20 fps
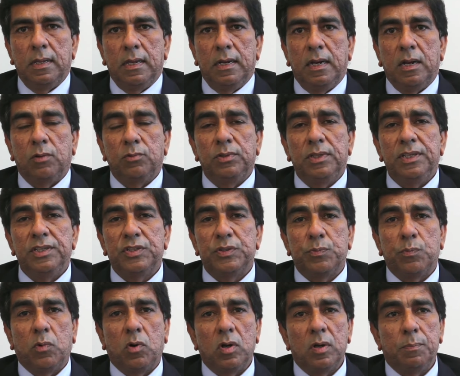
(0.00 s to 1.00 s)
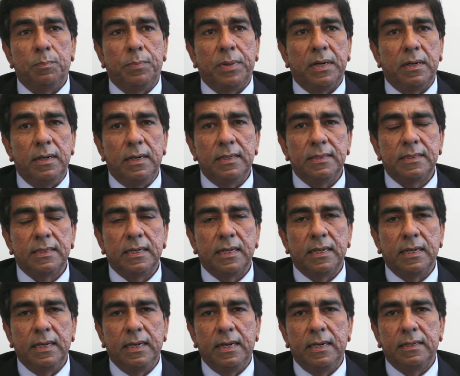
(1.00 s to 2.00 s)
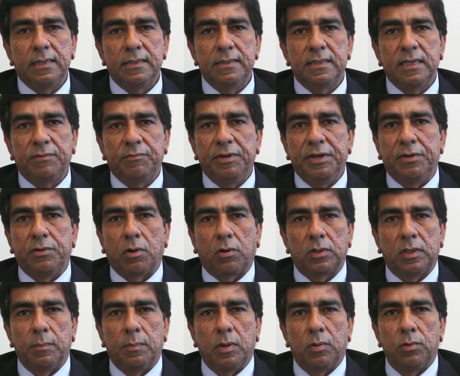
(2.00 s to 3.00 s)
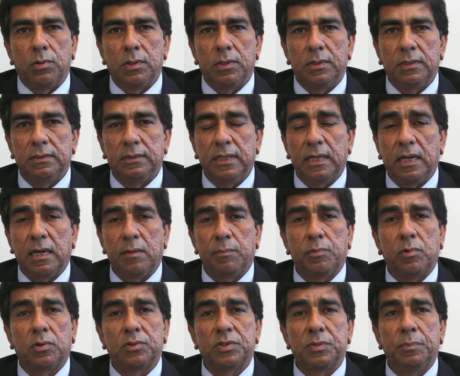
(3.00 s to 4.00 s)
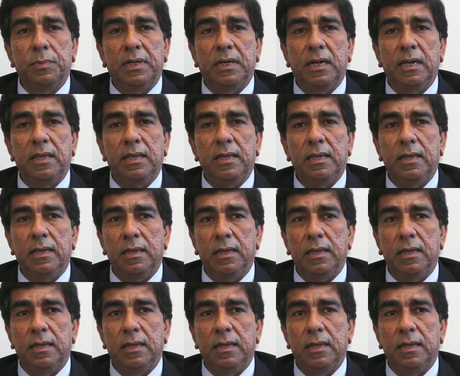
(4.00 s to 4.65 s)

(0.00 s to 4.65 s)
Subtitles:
Now, these small peddlers and aggregators that we talked about, there are approximately